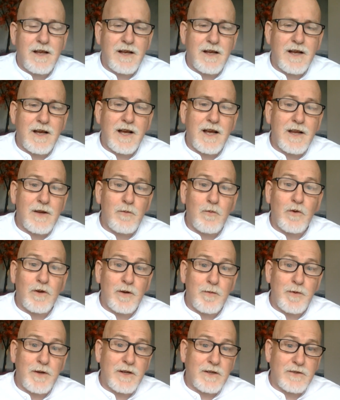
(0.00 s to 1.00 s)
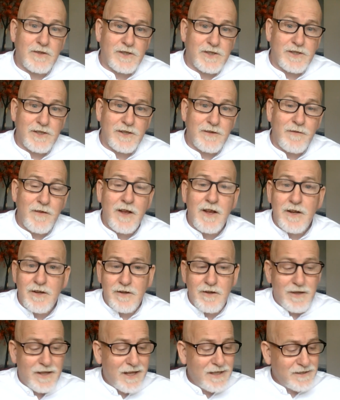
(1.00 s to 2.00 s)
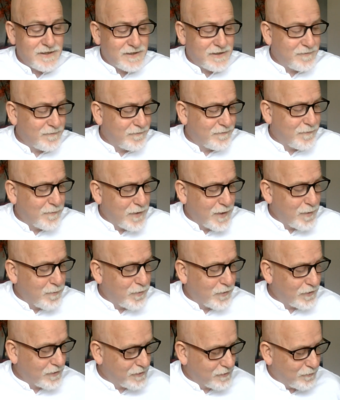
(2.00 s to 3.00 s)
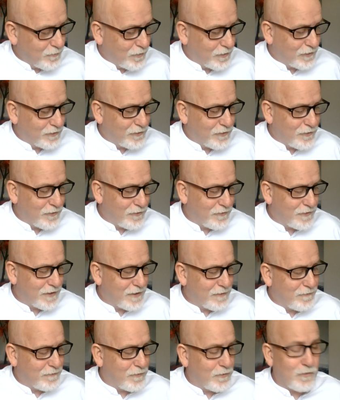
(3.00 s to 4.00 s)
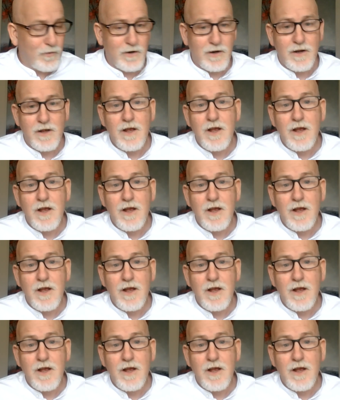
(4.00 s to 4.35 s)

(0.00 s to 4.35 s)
I want to be a Christian. Now that's many books, 1, 2, 3, 4